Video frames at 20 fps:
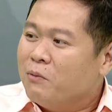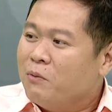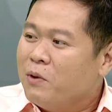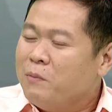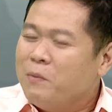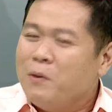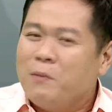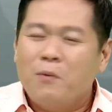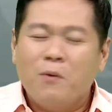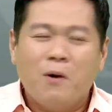
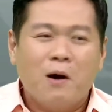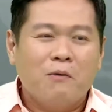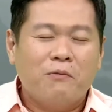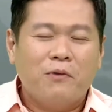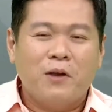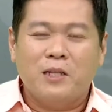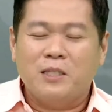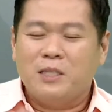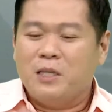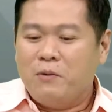when people are
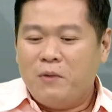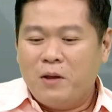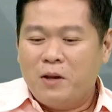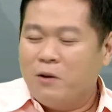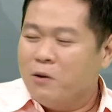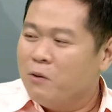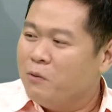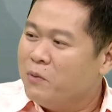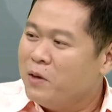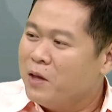friends, even
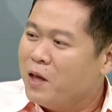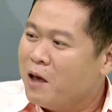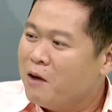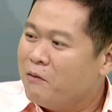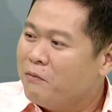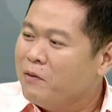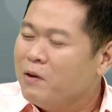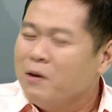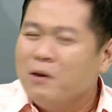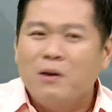though we
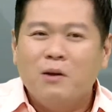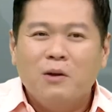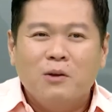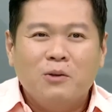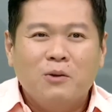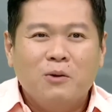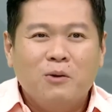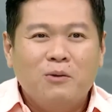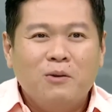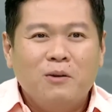have
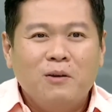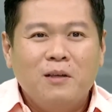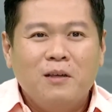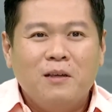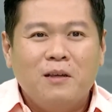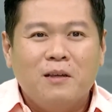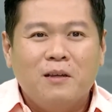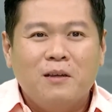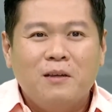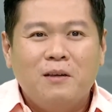
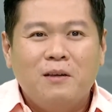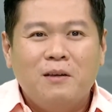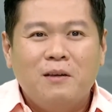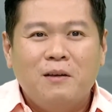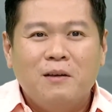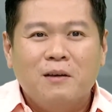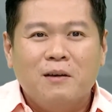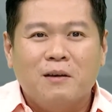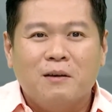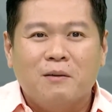totally
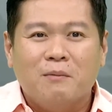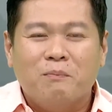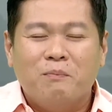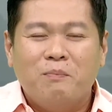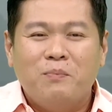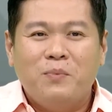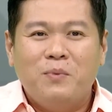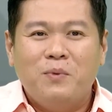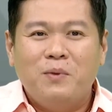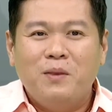
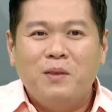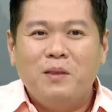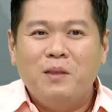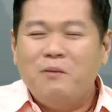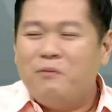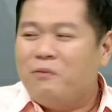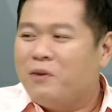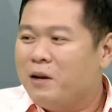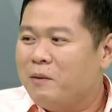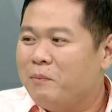
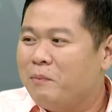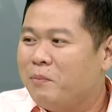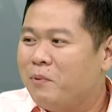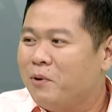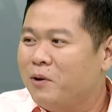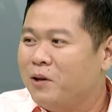different